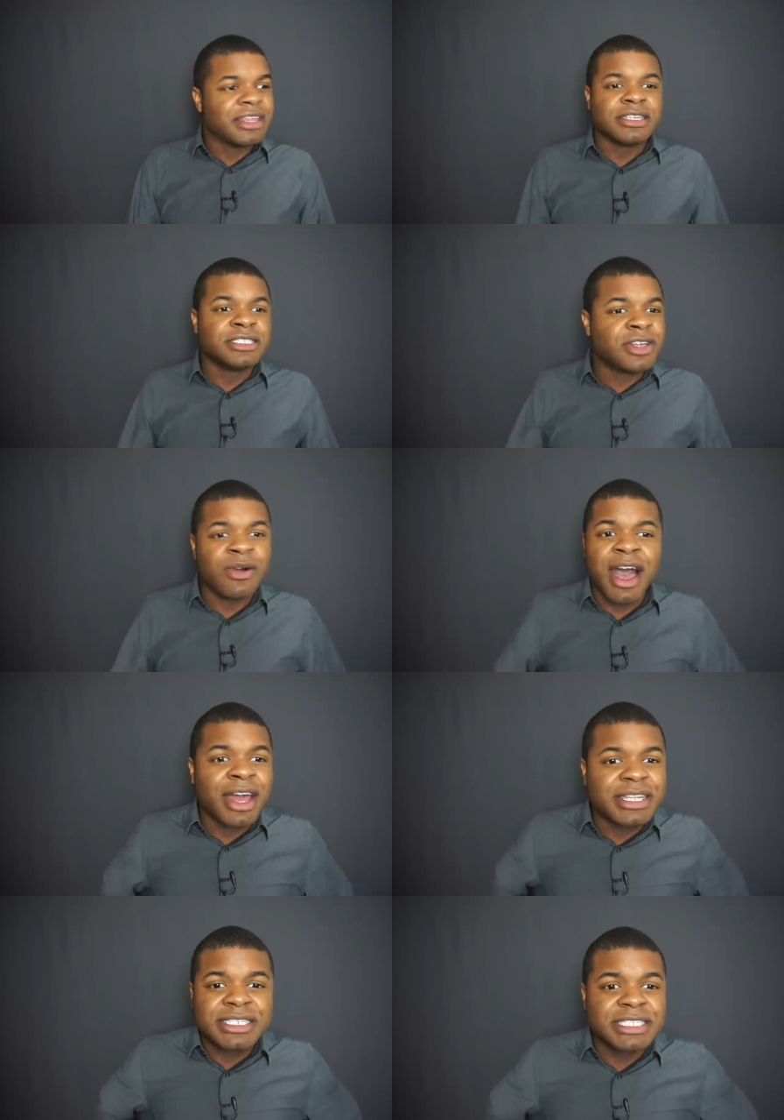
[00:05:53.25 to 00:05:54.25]
you know,
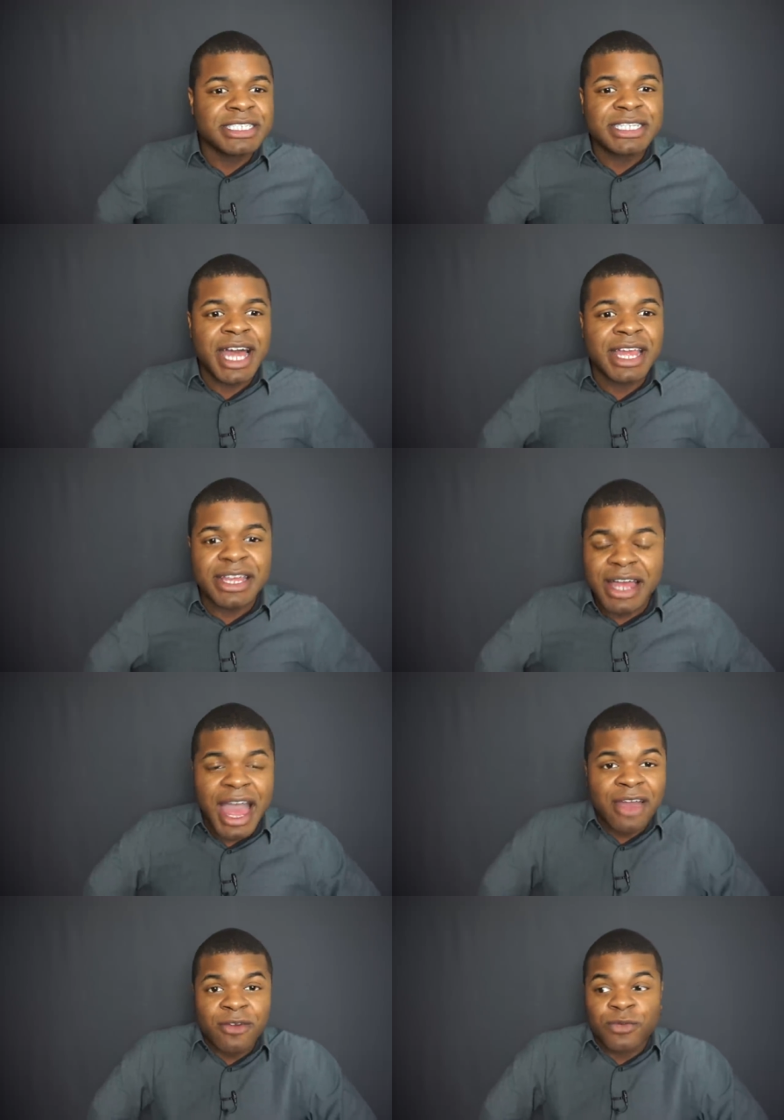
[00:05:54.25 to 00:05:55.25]
honestly, like
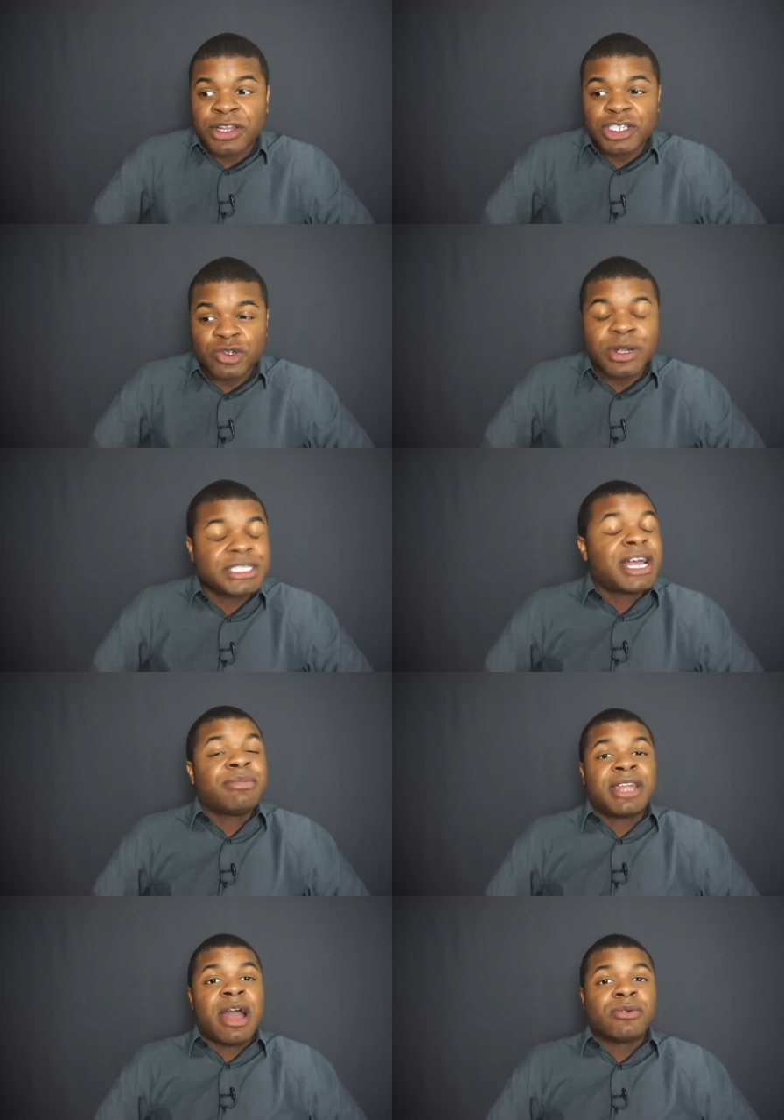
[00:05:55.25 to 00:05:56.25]
for the short
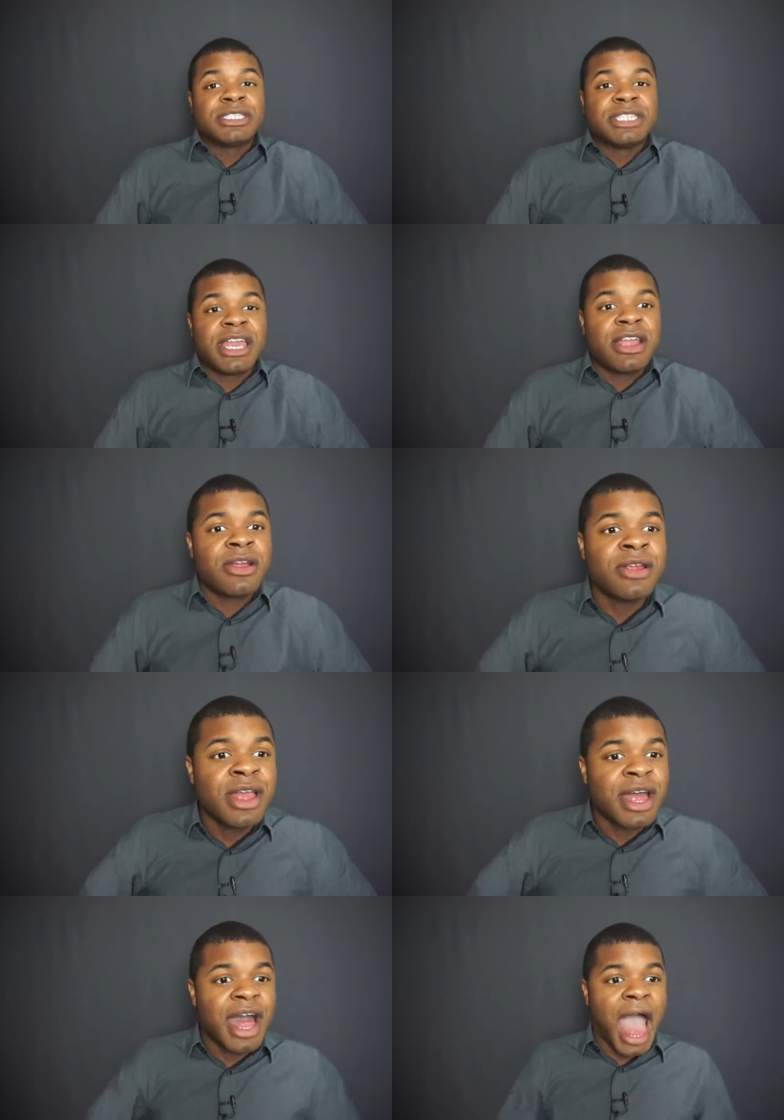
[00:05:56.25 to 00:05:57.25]
time that I was there
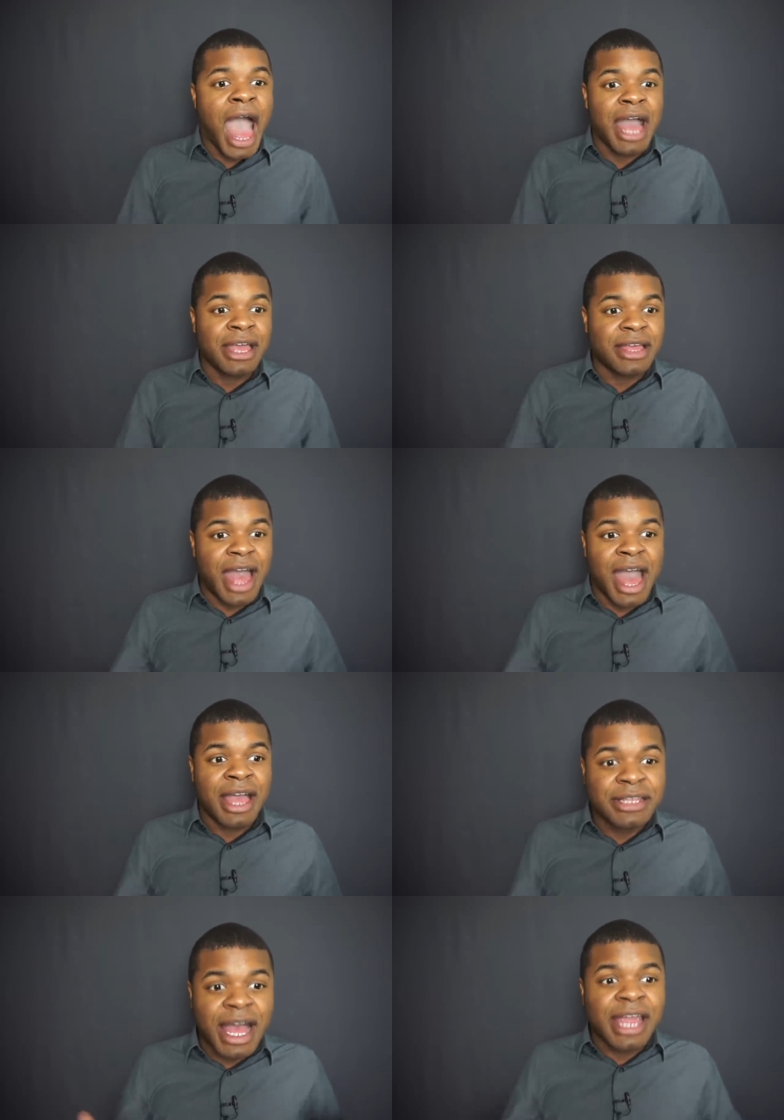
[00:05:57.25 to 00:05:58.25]
I
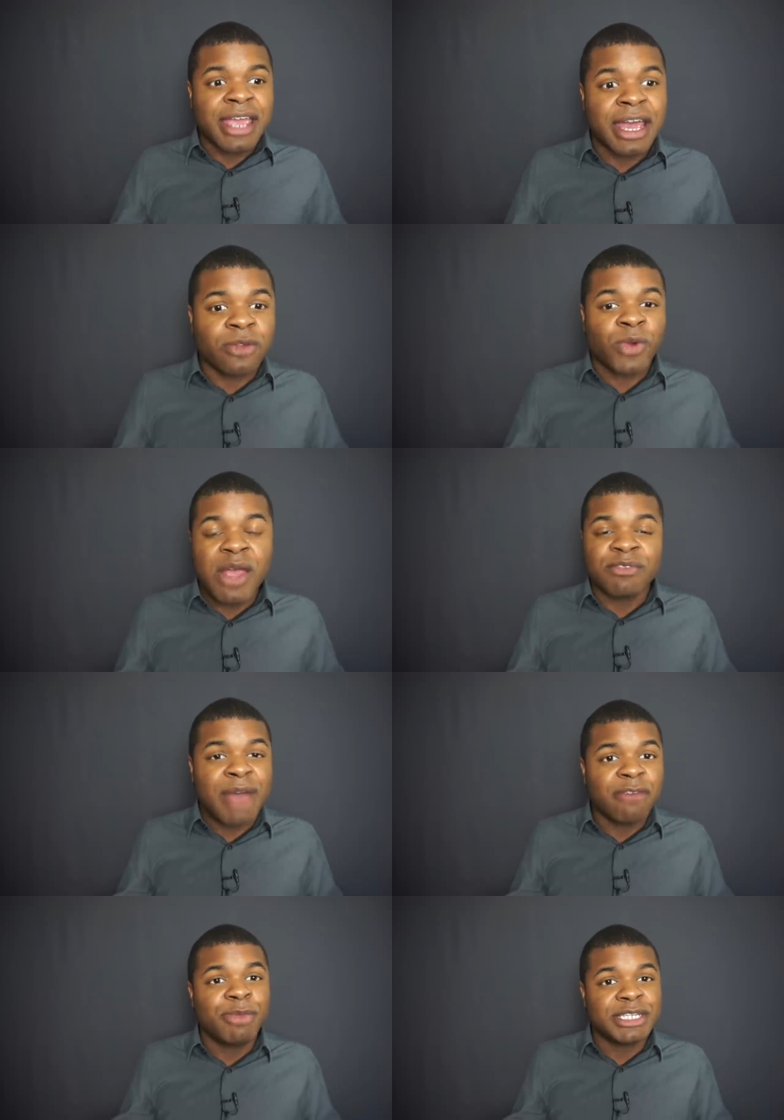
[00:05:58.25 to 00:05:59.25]
I, I kind of revved
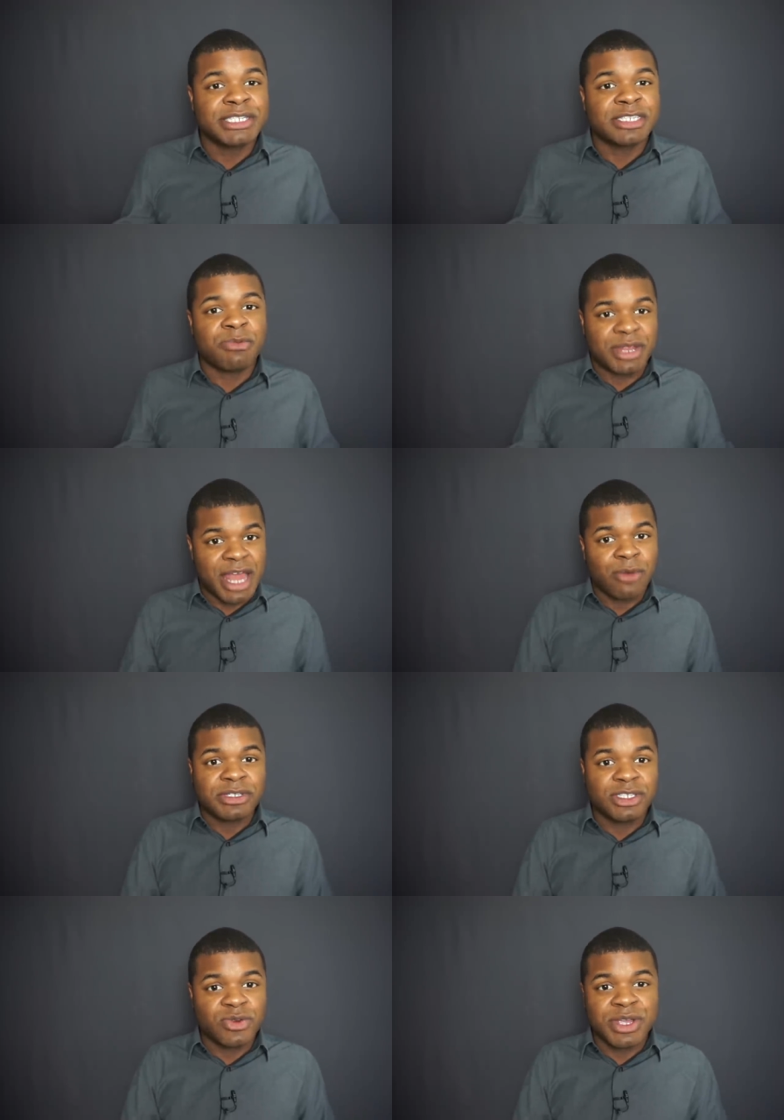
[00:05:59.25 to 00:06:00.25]
my business up, and I
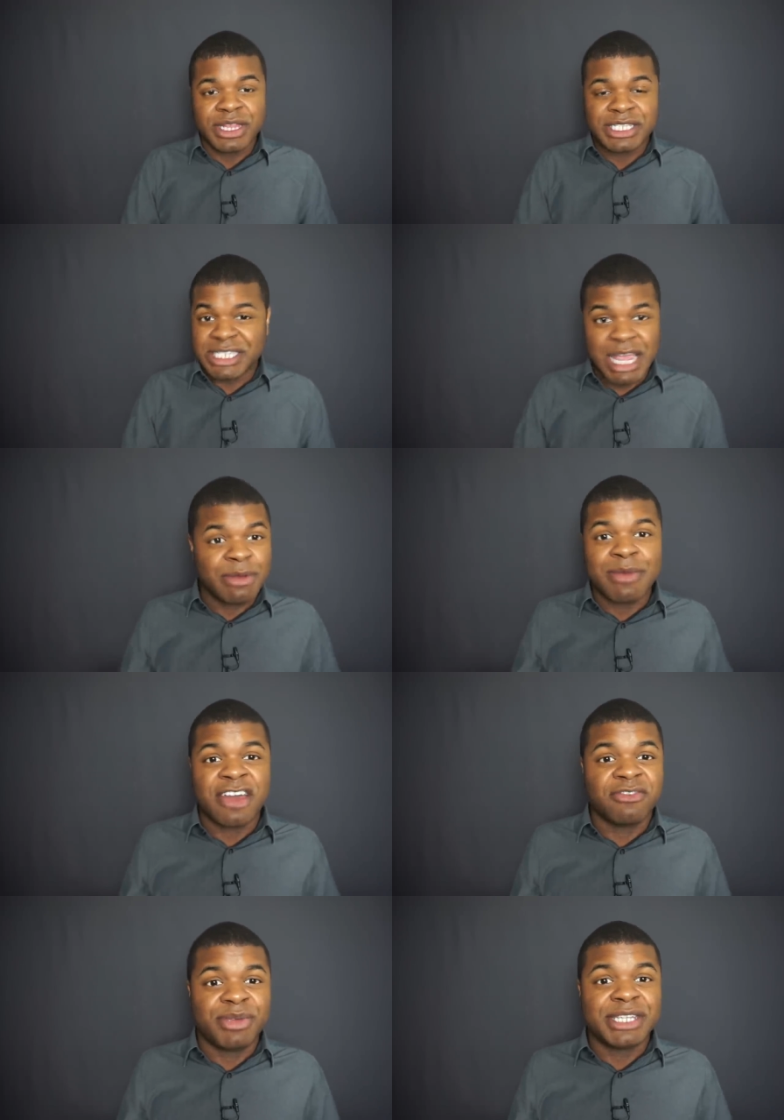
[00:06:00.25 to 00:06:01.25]
was doing the same
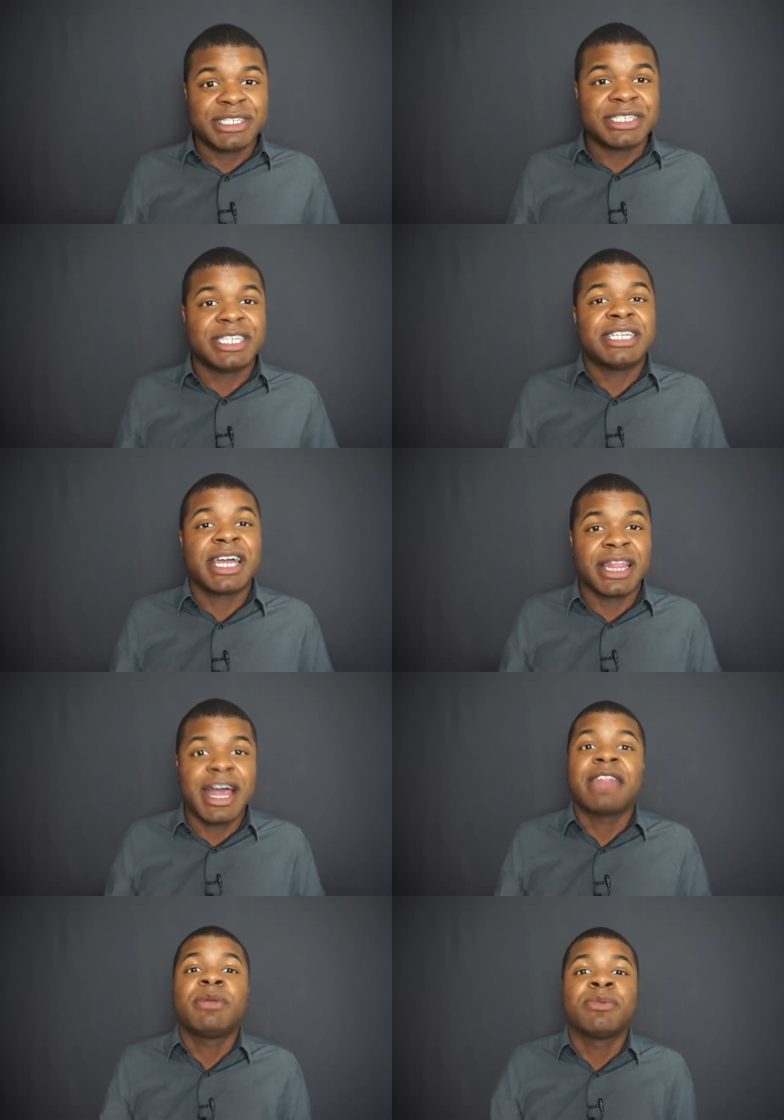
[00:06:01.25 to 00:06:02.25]
amount of business as like a
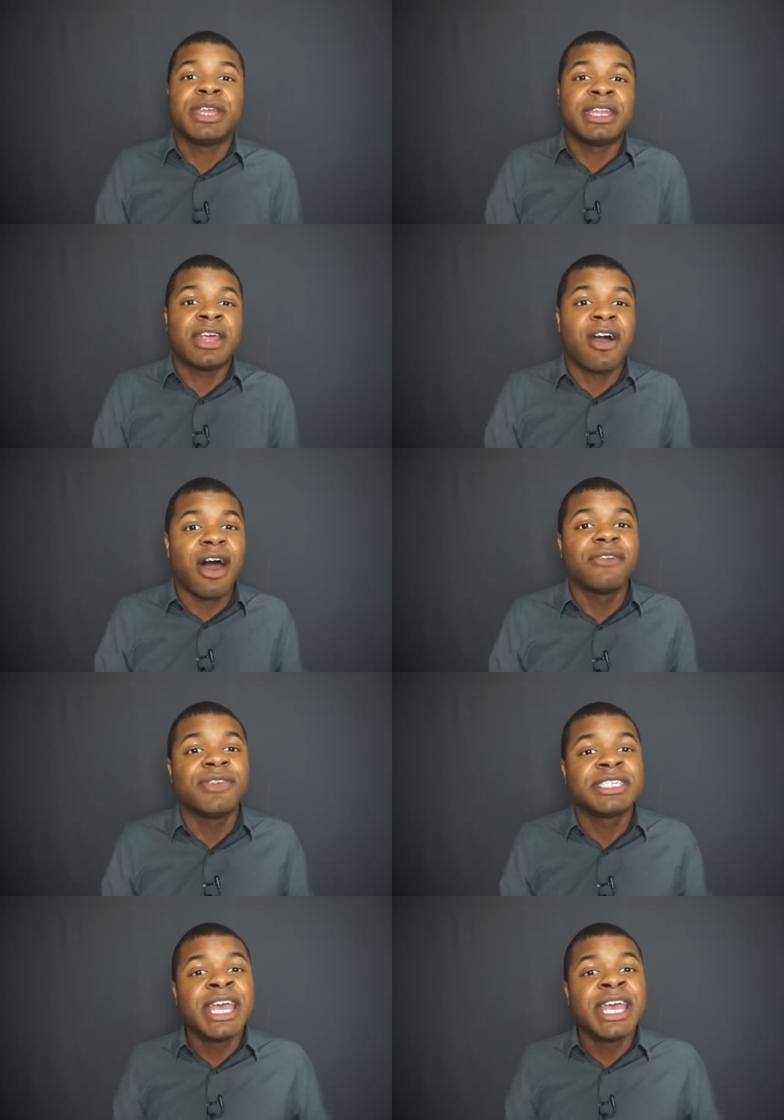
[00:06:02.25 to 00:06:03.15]
lot of people in that office,